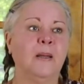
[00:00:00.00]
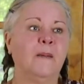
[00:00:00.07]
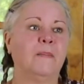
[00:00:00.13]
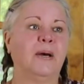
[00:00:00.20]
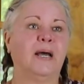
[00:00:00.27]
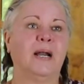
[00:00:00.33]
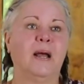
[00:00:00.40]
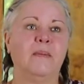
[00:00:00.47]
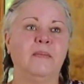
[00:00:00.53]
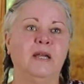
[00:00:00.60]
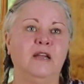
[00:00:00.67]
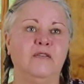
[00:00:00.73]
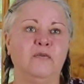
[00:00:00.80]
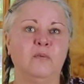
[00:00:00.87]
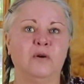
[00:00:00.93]

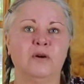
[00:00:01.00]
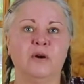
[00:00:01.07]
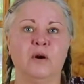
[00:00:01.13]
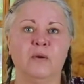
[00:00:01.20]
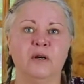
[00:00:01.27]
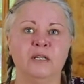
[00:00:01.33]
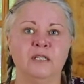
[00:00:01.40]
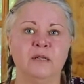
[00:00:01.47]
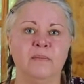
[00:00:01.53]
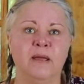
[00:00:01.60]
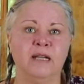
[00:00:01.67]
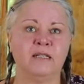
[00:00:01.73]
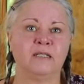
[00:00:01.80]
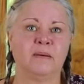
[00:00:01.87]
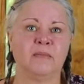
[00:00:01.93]
But if we're going to
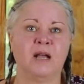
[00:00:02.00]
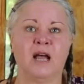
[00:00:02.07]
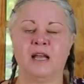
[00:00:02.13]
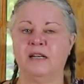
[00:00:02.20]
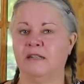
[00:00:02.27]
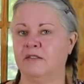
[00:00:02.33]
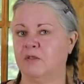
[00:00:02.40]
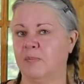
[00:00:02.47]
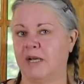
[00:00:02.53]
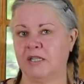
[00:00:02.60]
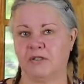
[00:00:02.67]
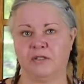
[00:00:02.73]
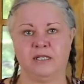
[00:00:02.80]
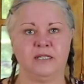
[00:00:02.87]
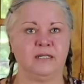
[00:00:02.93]
make some kind of
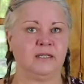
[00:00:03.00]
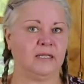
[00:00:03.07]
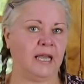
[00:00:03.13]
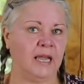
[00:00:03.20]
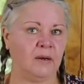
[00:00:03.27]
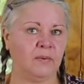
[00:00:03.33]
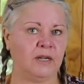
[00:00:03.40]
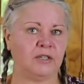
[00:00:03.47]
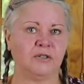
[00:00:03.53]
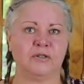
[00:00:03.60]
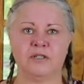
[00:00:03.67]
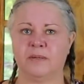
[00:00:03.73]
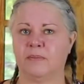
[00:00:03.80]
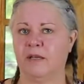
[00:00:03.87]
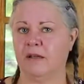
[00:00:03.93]
specialty sandwich or
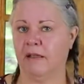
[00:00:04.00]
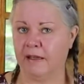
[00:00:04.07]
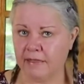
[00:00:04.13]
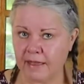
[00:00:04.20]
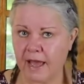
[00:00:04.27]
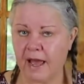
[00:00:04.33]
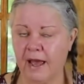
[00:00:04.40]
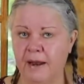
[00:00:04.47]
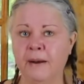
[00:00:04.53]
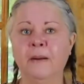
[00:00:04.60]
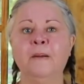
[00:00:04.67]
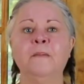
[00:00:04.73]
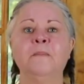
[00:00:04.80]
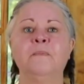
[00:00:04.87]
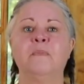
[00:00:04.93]
something like that,
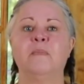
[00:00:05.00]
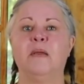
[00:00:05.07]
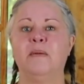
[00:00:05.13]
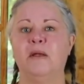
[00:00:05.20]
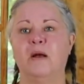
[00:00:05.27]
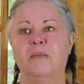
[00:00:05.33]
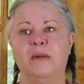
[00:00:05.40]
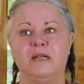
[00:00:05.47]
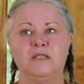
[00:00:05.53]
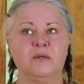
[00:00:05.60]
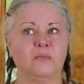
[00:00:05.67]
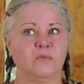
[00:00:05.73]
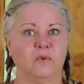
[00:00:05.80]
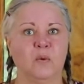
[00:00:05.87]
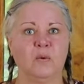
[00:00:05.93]
maybe I'll make
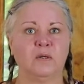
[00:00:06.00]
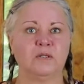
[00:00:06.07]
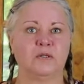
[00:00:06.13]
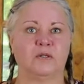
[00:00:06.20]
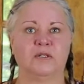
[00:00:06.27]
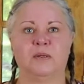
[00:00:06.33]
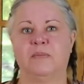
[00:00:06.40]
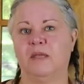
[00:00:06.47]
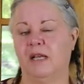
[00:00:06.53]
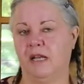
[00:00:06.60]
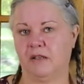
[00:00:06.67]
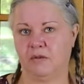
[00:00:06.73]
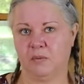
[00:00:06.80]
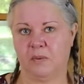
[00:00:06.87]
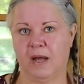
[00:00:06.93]
some rolls or something
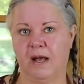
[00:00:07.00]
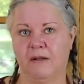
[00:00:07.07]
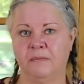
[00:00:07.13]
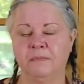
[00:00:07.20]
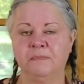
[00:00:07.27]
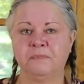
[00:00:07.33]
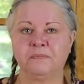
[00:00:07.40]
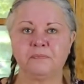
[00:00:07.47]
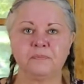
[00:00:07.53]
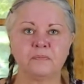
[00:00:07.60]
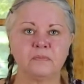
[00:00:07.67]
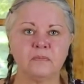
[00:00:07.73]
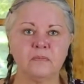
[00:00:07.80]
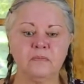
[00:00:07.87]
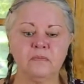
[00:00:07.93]
as well.
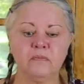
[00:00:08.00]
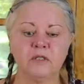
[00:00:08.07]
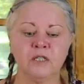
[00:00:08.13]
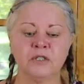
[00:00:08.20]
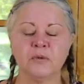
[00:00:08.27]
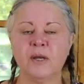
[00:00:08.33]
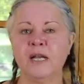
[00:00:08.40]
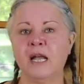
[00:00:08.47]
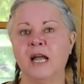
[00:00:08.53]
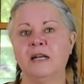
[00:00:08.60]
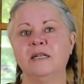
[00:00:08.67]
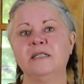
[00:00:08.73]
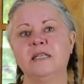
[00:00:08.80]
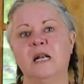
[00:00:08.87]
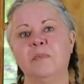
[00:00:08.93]
So I
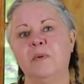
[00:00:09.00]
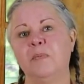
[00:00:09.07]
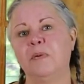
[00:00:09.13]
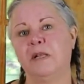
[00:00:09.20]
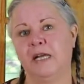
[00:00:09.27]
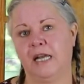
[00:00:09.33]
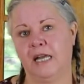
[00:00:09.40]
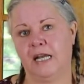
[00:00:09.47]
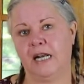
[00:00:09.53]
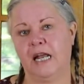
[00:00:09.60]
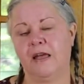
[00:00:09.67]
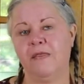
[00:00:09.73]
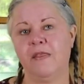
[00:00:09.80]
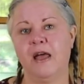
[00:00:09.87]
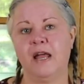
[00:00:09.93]
kind of set up a plan,
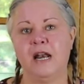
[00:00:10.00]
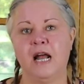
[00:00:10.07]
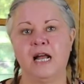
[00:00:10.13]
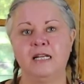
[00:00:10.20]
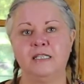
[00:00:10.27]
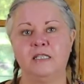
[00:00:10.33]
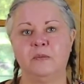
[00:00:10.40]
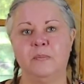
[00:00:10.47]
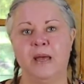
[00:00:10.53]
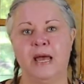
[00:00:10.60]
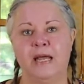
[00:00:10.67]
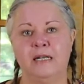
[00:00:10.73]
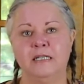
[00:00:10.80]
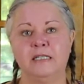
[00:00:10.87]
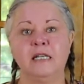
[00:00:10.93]
and then I
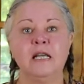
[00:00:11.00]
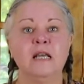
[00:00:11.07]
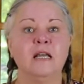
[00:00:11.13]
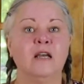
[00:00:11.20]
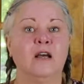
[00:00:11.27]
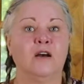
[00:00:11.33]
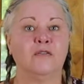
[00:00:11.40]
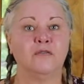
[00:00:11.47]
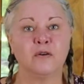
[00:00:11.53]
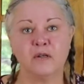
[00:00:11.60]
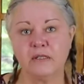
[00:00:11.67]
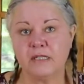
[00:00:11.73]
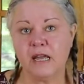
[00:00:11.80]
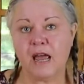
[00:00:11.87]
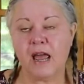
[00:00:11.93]
spend a
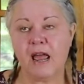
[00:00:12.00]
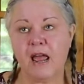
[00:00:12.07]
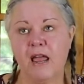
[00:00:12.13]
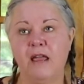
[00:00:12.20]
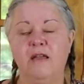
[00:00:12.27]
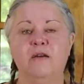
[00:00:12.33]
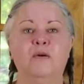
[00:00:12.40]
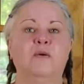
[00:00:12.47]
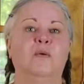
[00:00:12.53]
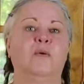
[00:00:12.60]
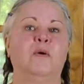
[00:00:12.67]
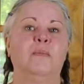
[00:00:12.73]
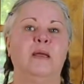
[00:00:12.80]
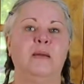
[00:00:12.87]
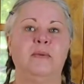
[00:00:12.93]
full day
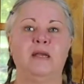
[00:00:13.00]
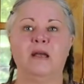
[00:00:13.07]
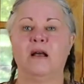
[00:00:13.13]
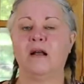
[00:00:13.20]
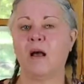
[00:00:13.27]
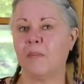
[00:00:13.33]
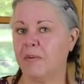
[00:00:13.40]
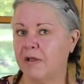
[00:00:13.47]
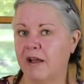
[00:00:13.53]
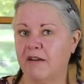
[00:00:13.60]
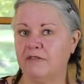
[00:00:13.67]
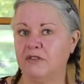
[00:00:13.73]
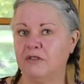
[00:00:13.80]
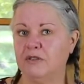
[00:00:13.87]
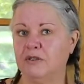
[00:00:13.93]
or maybe a couple
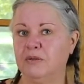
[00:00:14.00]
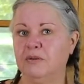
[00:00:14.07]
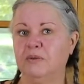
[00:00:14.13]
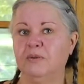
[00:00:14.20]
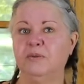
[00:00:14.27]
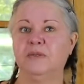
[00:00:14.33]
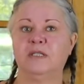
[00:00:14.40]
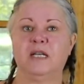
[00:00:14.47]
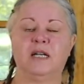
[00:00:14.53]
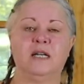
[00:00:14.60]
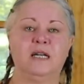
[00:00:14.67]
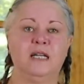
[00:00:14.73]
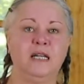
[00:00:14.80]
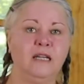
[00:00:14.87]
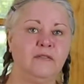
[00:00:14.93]
afternoons and
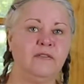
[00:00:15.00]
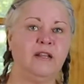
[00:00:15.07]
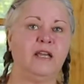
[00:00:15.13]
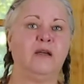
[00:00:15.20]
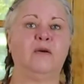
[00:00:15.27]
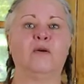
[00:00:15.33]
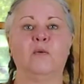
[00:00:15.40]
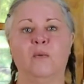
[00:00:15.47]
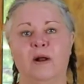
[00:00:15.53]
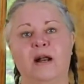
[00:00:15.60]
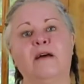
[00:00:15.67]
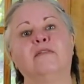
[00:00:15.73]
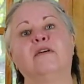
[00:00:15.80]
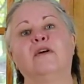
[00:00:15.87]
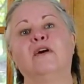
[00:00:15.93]
an evening or
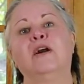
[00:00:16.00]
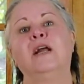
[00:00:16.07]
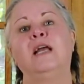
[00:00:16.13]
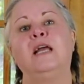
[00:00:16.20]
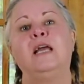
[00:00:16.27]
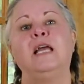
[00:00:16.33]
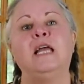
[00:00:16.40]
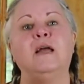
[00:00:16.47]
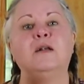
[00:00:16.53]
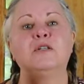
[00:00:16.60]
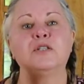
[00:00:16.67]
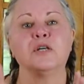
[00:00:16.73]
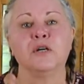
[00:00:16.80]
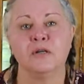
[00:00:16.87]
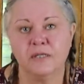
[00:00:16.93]
whatever
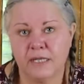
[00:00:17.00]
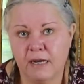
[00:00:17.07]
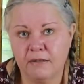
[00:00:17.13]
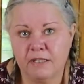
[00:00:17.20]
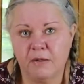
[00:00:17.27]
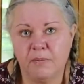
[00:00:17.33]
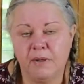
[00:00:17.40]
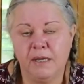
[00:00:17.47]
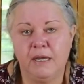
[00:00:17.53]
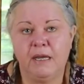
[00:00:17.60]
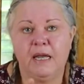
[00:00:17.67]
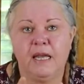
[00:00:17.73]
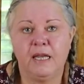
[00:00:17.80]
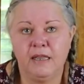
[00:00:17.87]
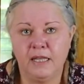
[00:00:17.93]
it turns out to be
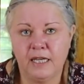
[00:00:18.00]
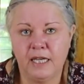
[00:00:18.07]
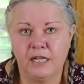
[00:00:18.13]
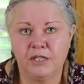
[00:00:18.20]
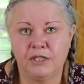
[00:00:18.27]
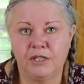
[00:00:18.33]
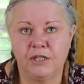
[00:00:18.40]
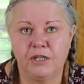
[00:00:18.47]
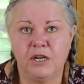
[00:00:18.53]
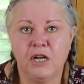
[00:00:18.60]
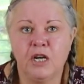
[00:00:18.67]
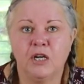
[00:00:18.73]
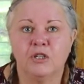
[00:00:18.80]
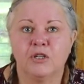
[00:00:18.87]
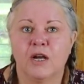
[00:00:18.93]
in the kitchen
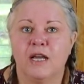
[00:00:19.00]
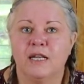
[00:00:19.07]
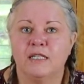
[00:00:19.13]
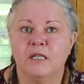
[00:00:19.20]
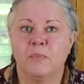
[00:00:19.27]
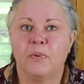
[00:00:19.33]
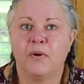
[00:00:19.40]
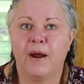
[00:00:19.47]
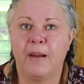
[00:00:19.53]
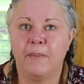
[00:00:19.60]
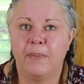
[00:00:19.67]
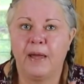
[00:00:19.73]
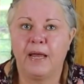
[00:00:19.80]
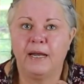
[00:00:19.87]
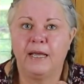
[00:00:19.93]
trying to
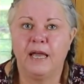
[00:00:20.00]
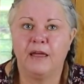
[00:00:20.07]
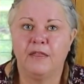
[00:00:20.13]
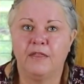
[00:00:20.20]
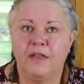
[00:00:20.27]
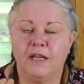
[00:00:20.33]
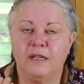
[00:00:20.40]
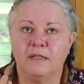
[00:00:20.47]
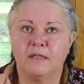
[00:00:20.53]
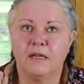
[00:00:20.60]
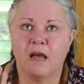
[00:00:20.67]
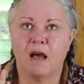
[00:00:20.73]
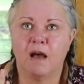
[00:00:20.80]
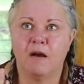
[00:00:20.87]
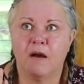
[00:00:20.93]
prep and get things
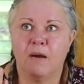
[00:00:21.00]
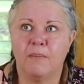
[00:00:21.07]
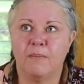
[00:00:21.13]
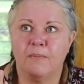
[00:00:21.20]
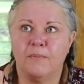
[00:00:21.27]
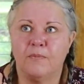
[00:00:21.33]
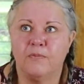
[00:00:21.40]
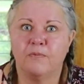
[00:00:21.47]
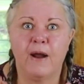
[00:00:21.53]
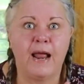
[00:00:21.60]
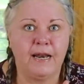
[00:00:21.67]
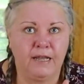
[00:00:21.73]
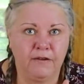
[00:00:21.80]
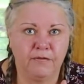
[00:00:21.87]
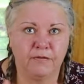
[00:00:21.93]

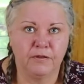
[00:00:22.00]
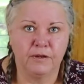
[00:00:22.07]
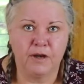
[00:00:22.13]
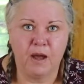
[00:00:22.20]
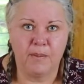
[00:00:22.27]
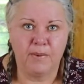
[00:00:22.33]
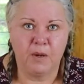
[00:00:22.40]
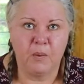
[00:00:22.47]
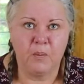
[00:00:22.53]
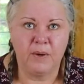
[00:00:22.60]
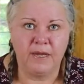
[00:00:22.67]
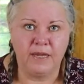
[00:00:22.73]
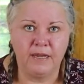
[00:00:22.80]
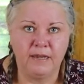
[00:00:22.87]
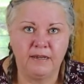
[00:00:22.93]
ready for the coming
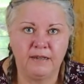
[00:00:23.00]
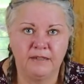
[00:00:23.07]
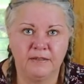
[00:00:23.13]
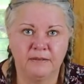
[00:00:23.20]
week.